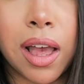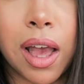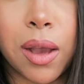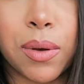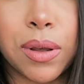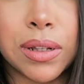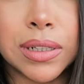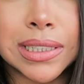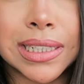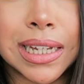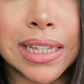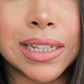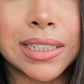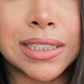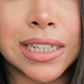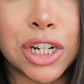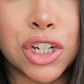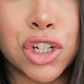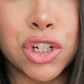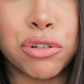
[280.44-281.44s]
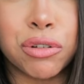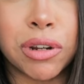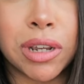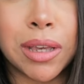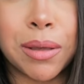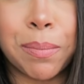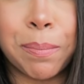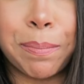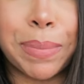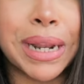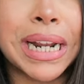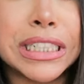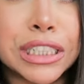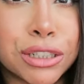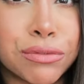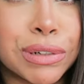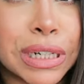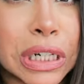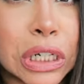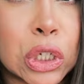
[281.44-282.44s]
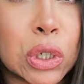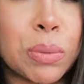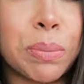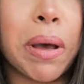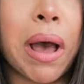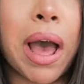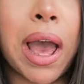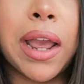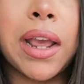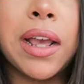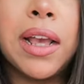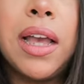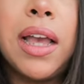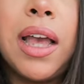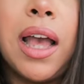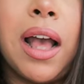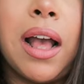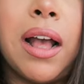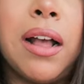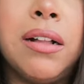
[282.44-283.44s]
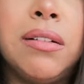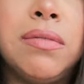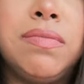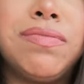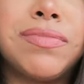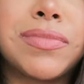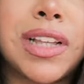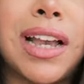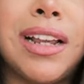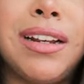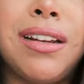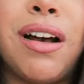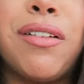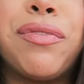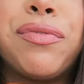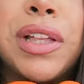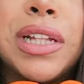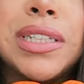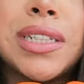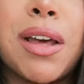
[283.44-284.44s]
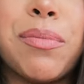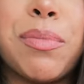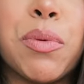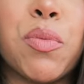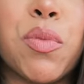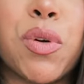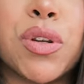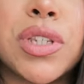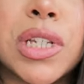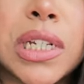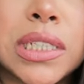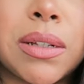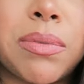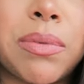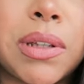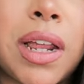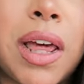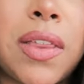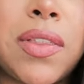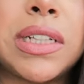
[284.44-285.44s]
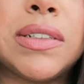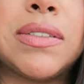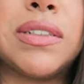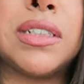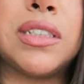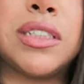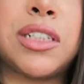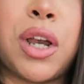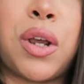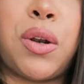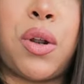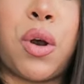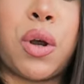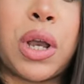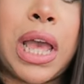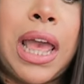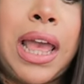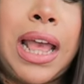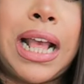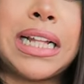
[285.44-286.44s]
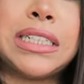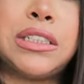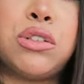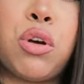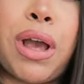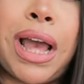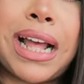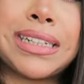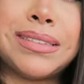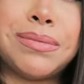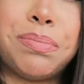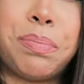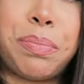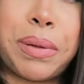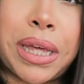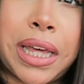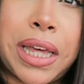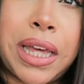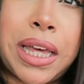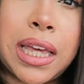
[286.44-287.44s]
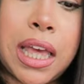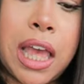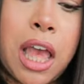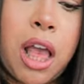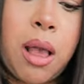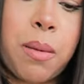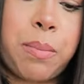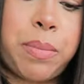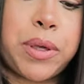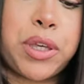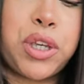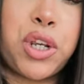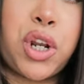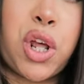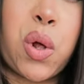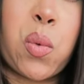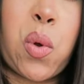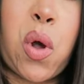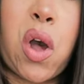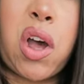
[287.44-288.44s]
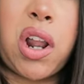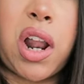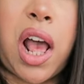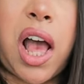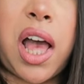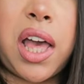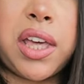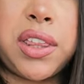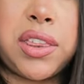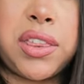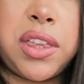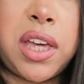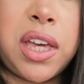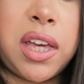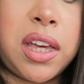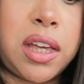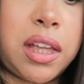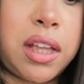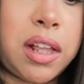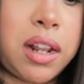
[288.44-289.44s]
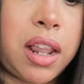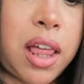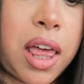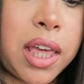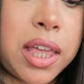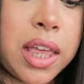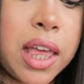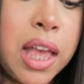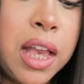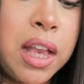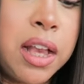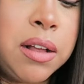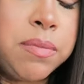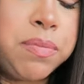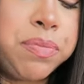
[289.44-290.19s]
I won't say the century, but it's a really good buy. I love this. I've been wanting something like this for so long. It's not as big, but you know what? I think like,